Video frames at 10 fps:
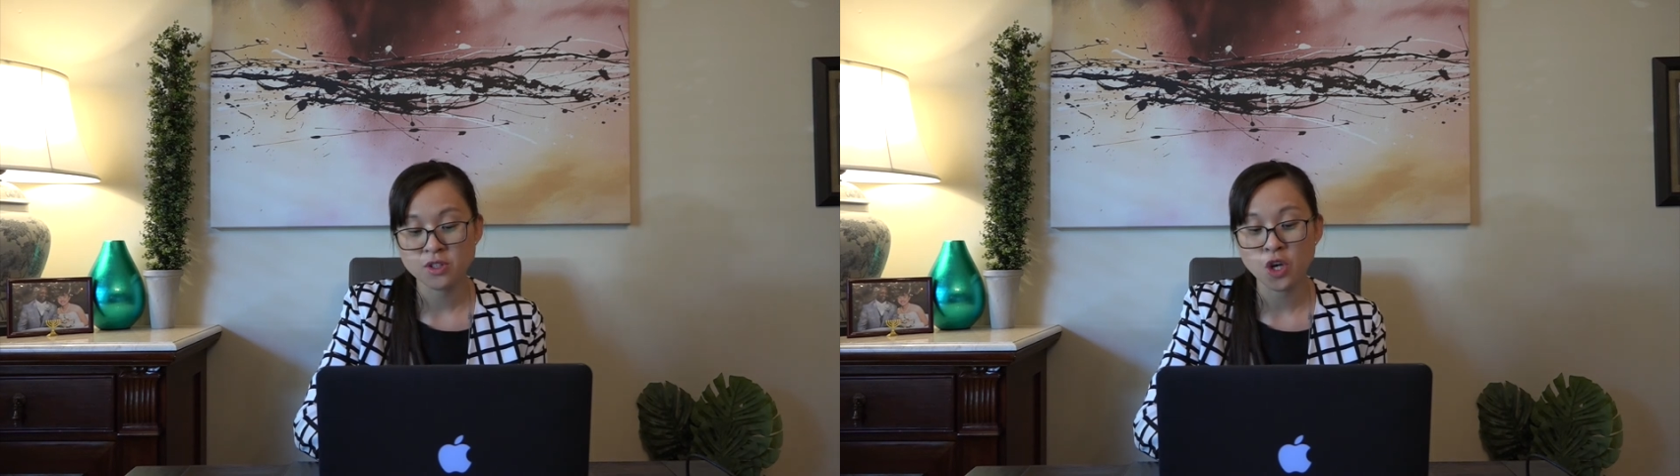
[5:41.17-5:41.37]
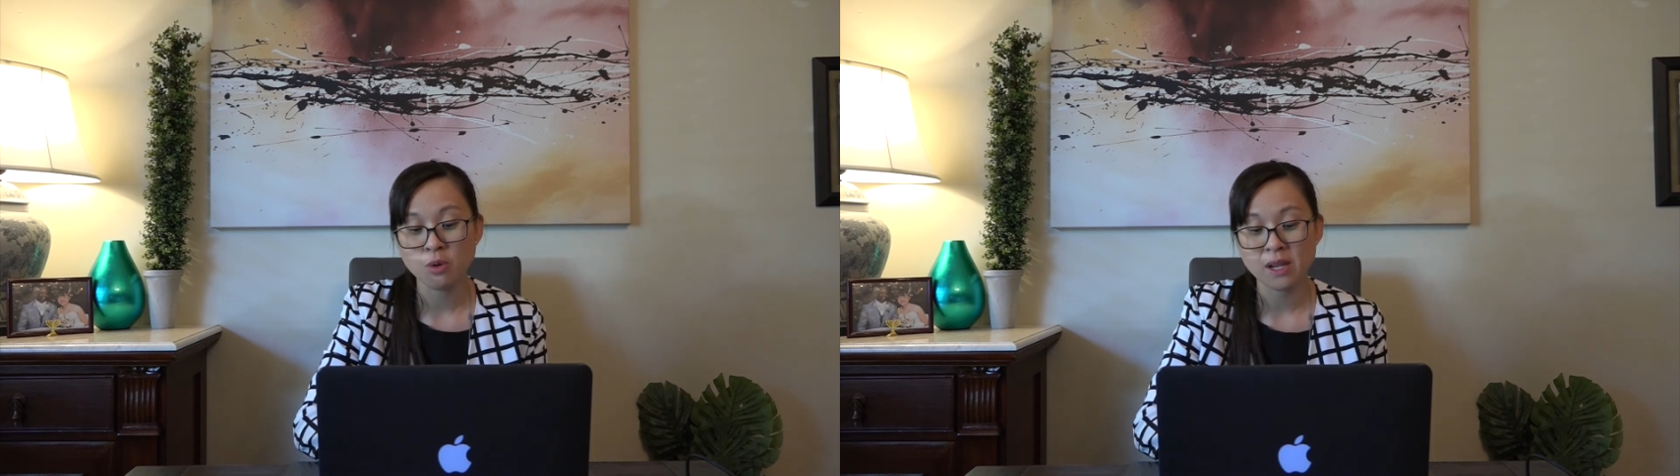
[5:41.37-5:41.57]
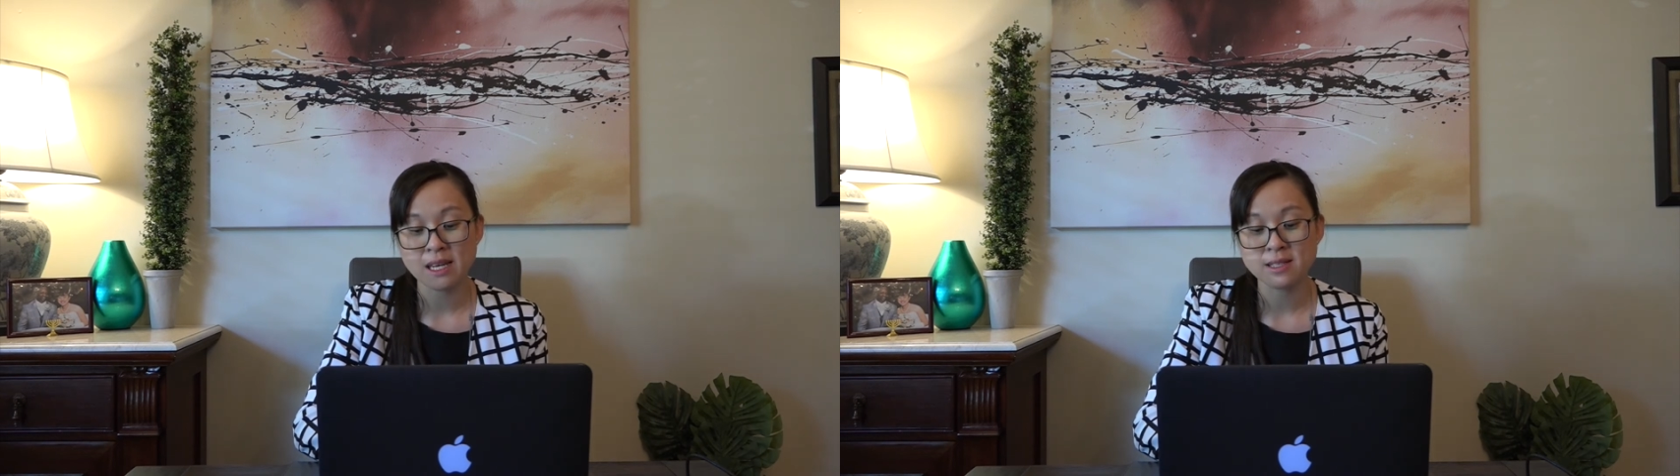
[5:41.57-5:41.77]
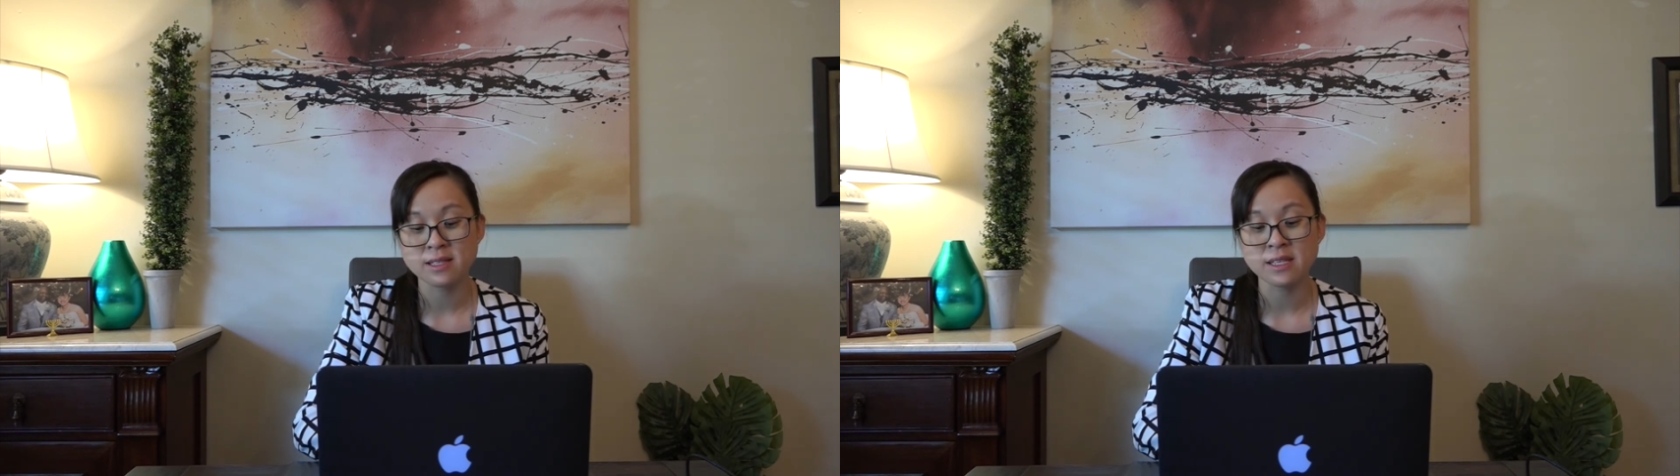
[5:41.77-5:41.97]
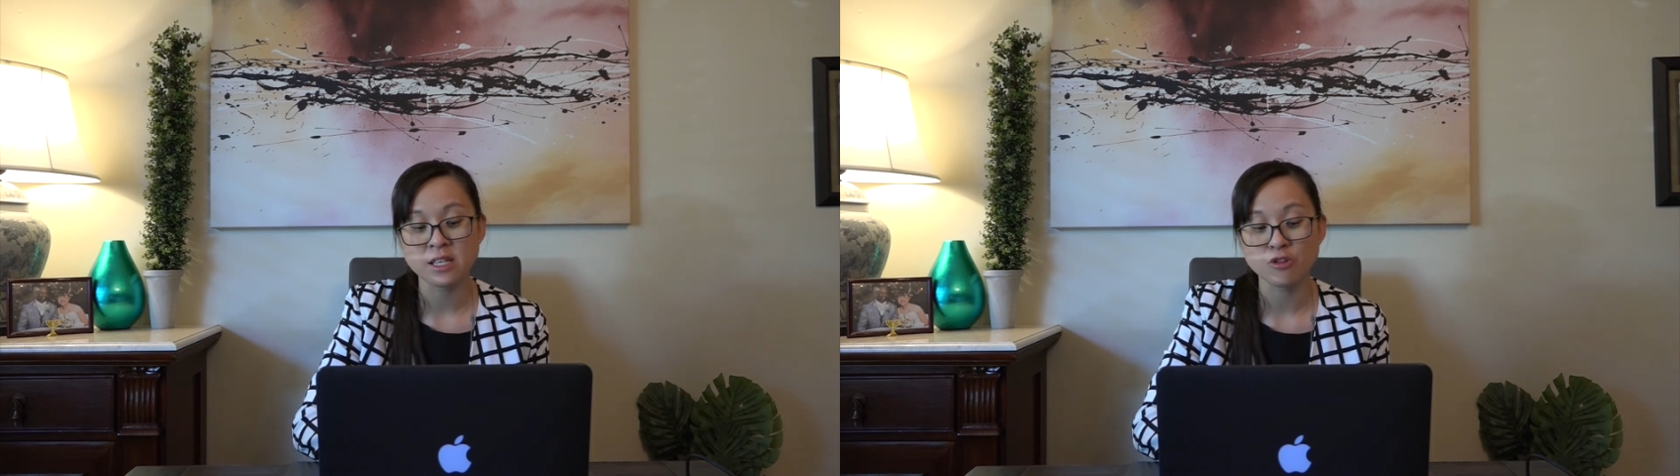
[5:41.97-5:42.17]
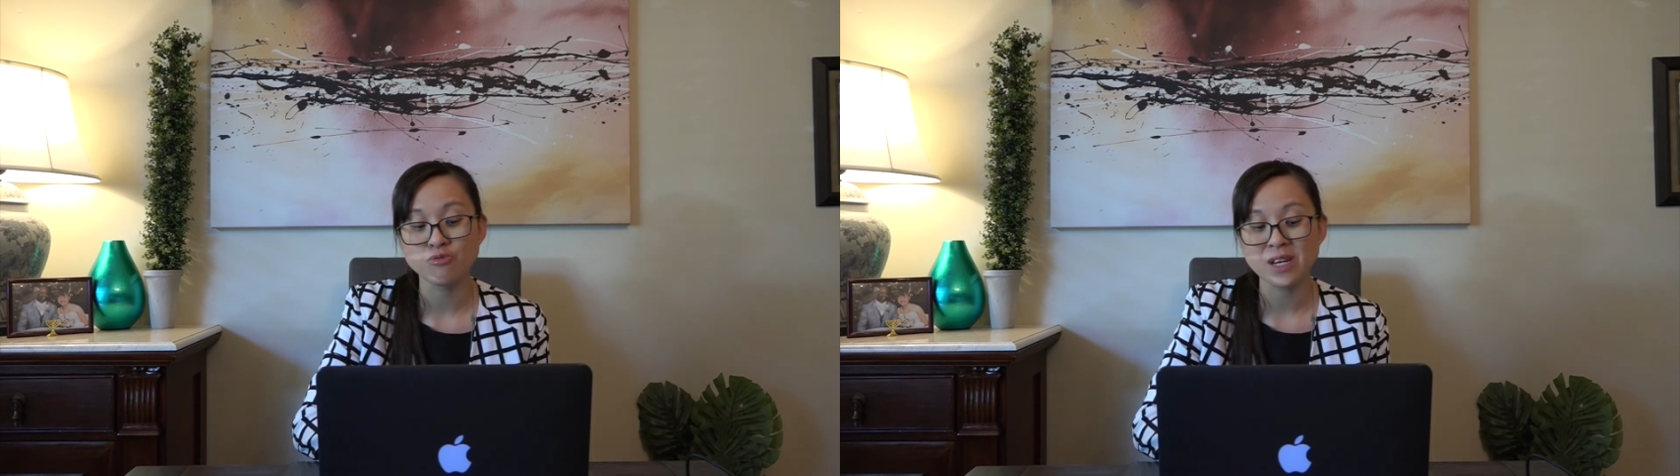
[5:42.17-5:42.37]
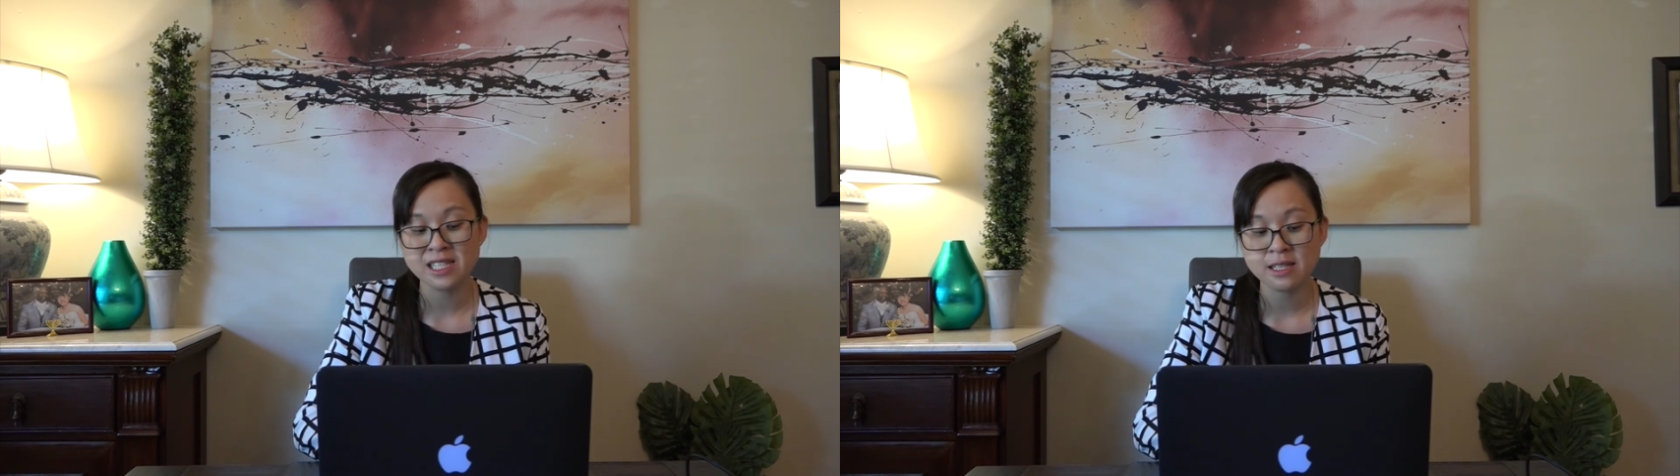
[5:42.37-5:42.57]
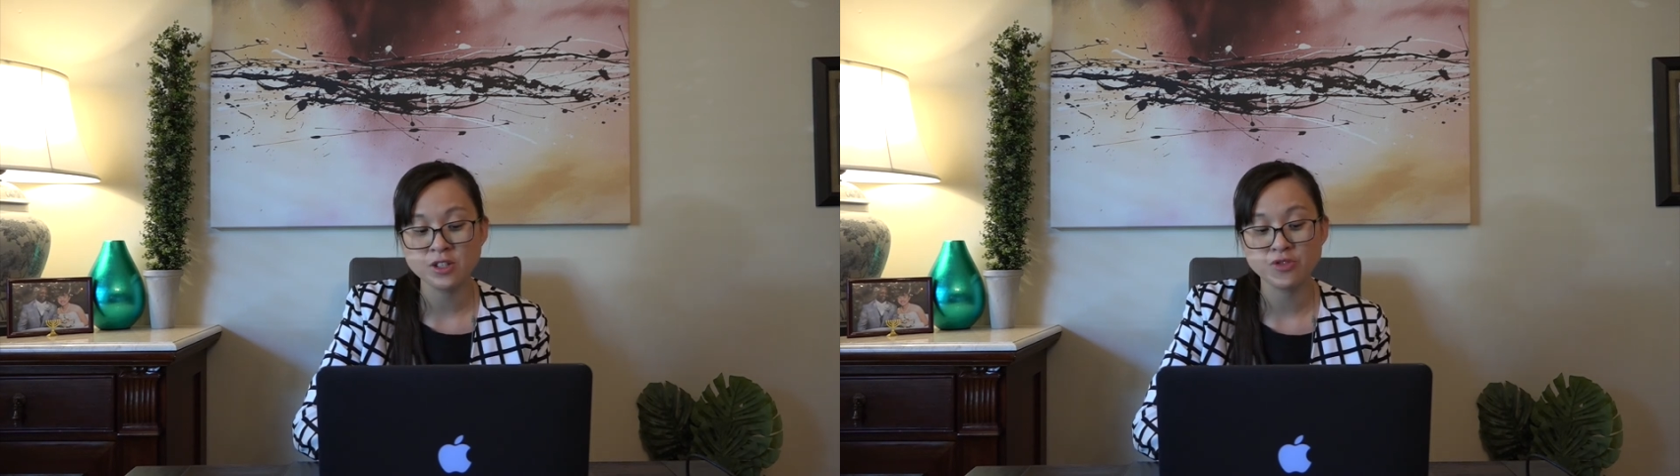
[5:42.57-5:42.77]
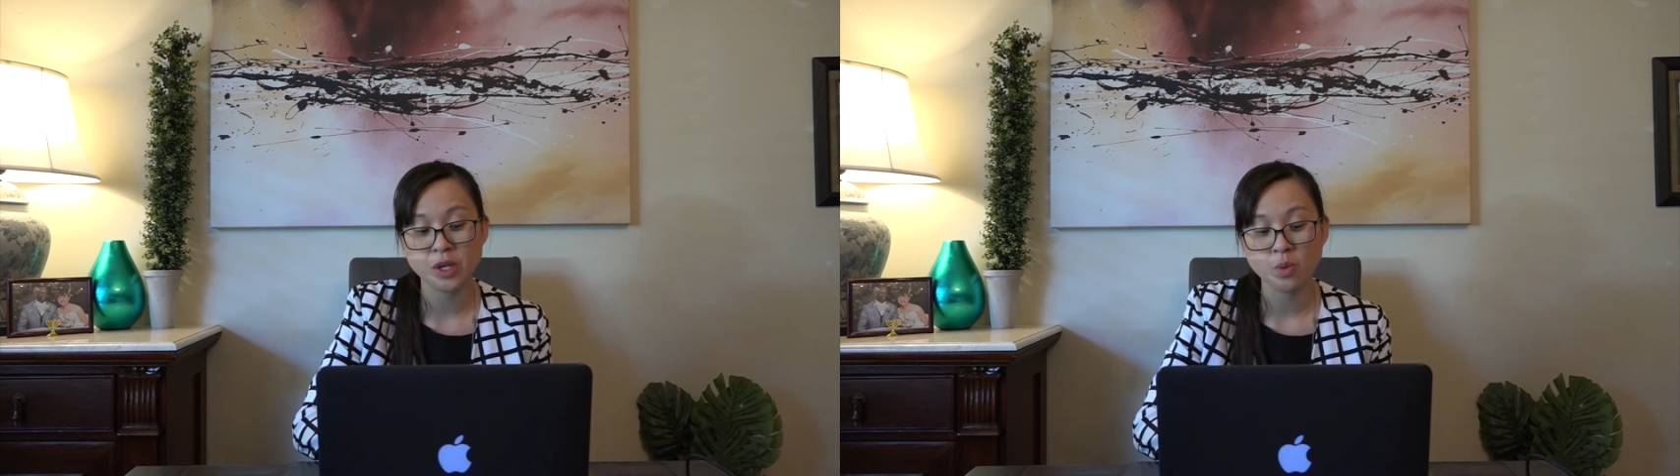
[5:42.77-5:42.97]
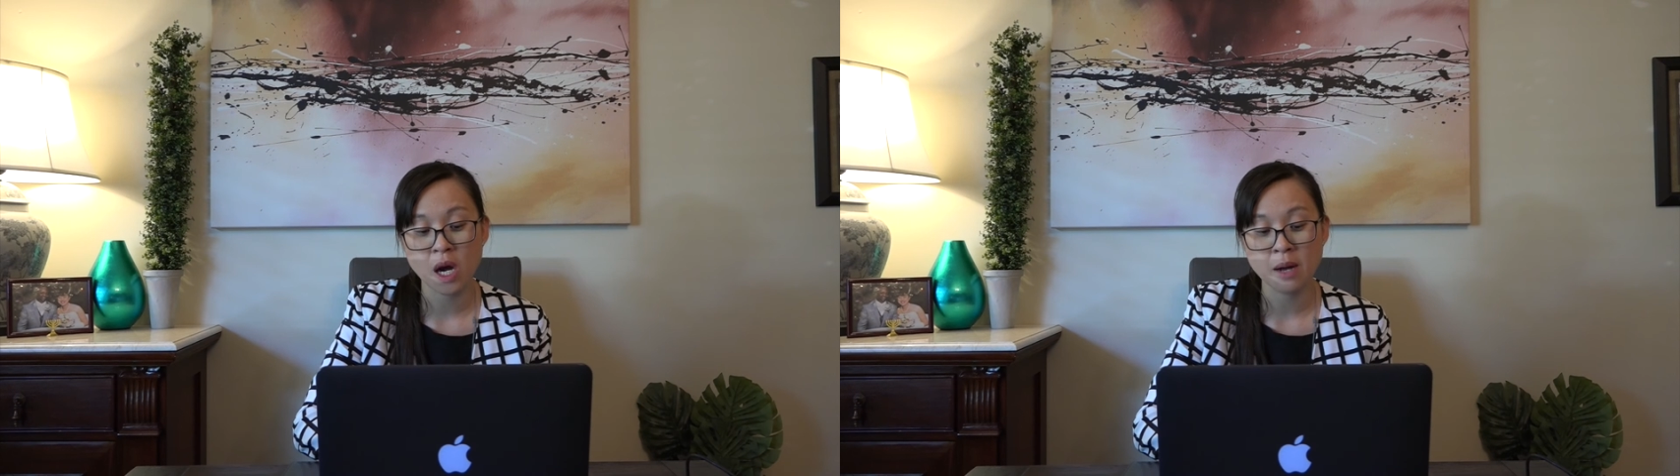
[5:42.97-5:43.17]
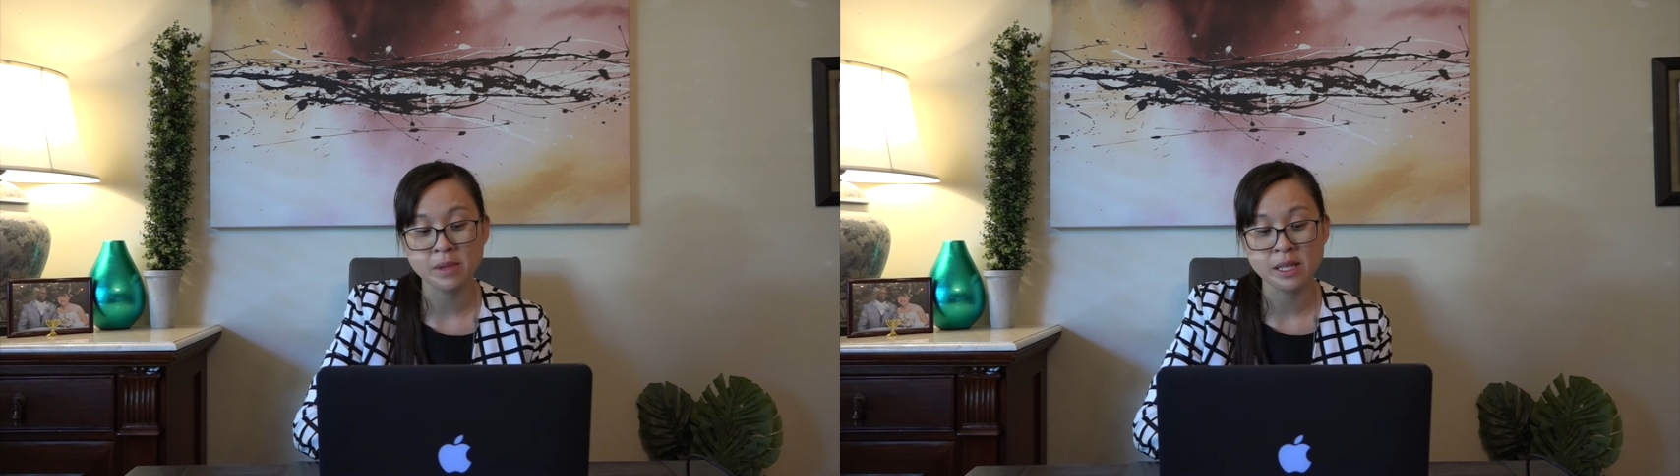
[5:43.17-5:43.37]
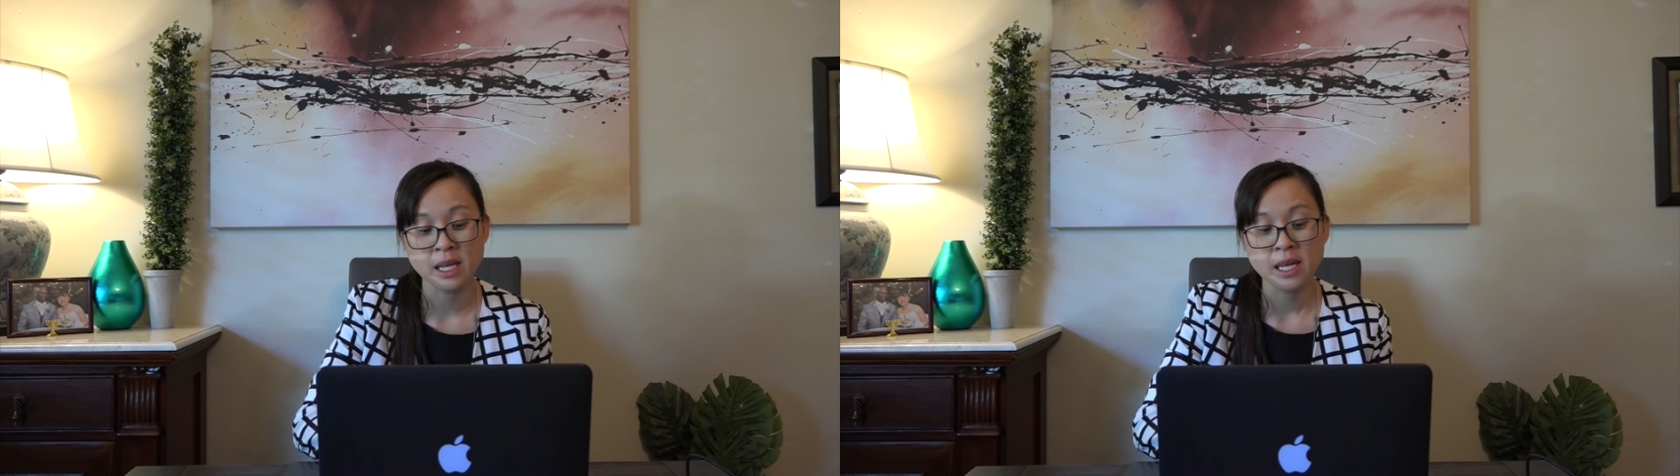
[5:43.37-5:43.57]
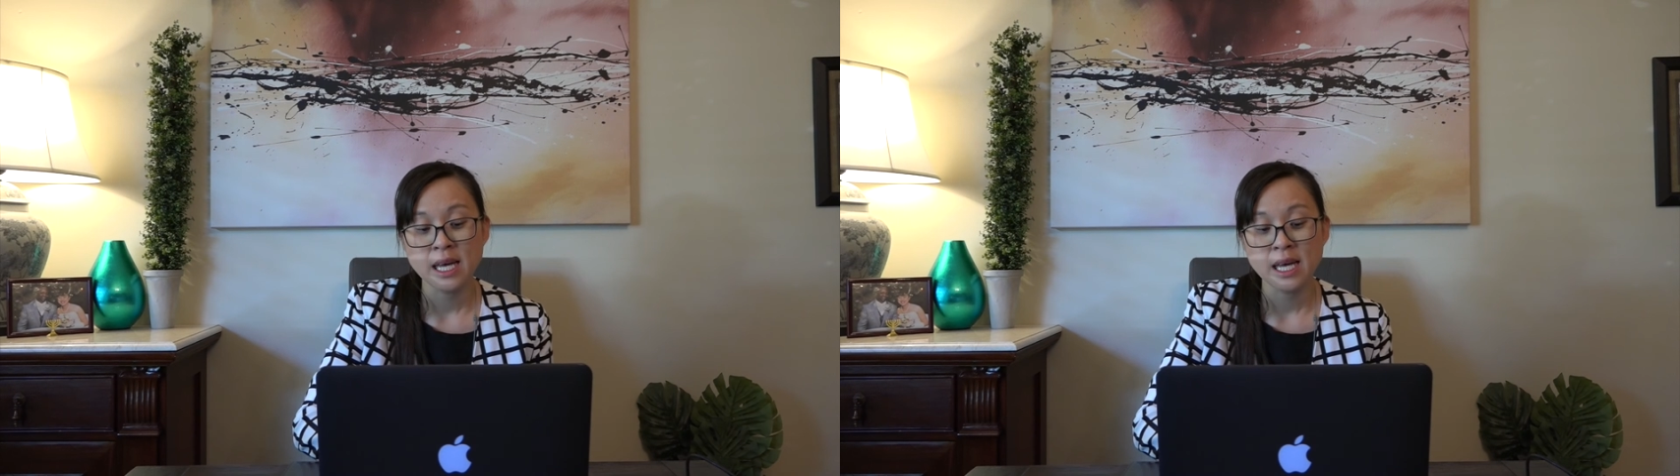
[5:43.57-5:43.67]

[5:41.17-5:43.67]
known as the residence requirement,